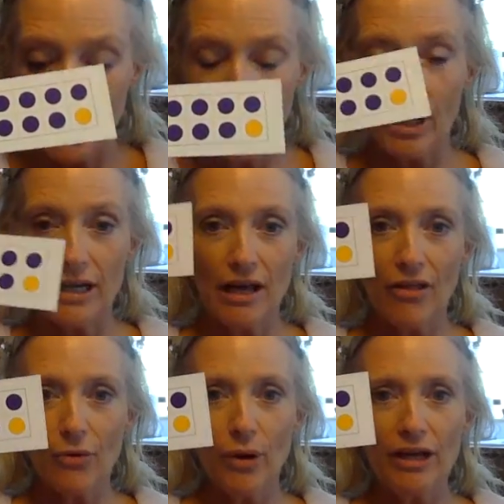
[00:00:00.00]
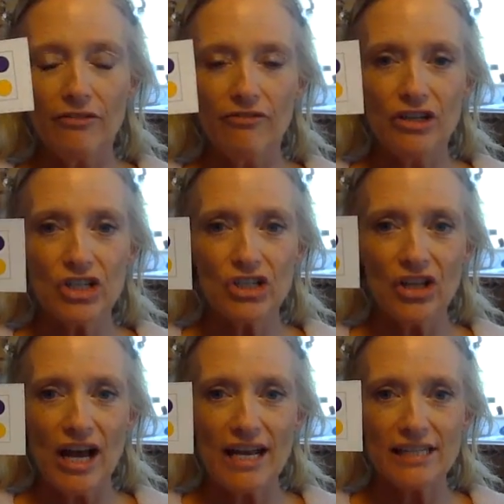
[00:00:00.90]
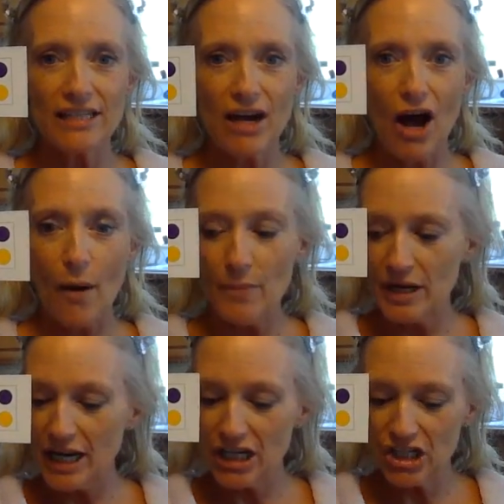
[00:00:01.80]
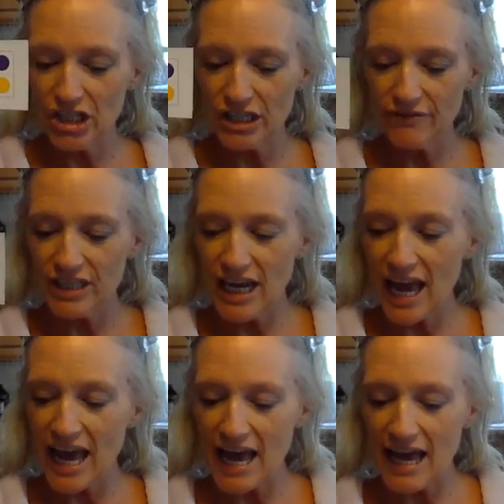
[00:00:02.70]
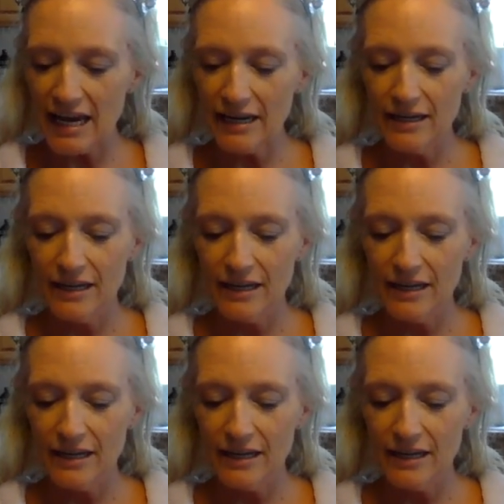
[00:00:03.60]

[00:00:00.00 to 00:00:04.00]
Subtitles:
Oh, another way to visualize combinations of 10.